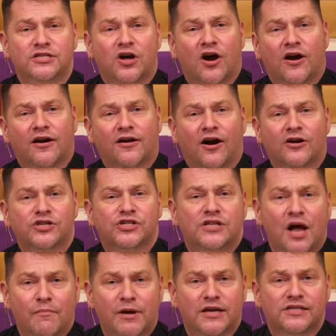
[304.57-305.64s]
as our
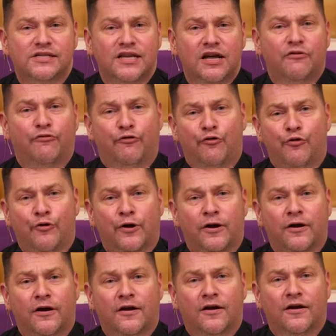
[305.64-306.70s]
stomachs need food,
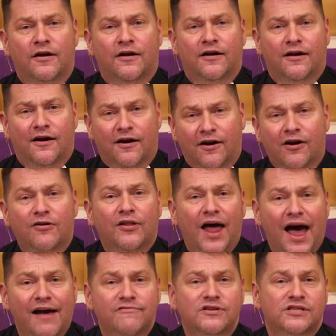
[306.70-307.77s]
our
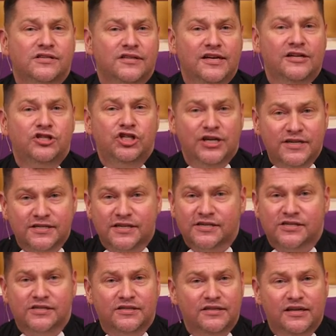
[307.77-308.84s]
lives need
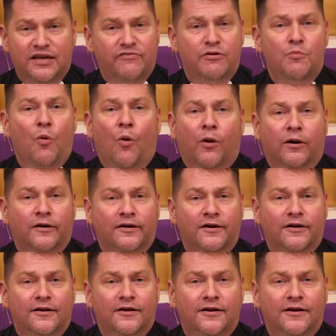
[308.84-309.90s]
Jesus even more.
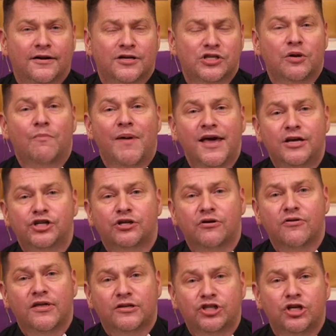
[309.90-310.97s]
So make
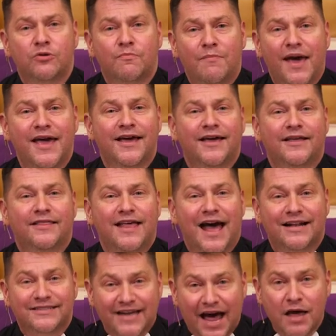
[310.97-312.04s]
sure that you make
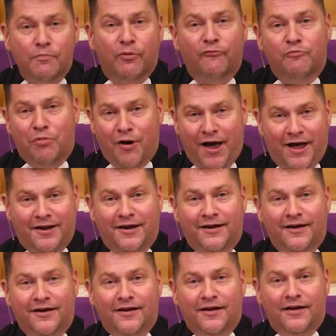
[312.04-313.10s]
that type of bread
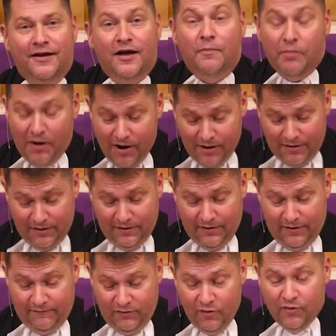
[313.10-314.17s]
a part
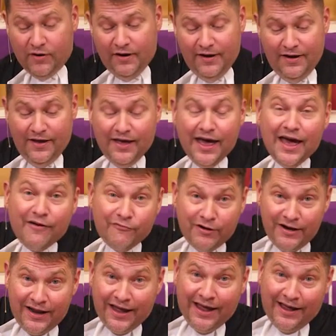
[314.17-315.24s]
of your
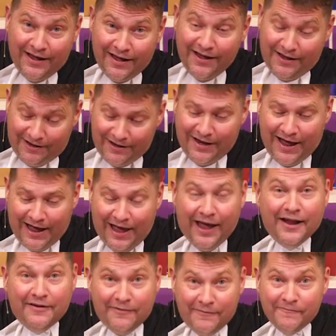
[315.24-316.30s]
everyday diet.
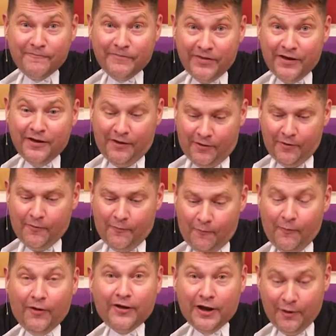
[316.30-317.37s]

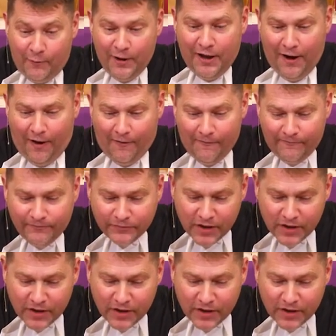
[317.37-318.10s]
Well, here we go.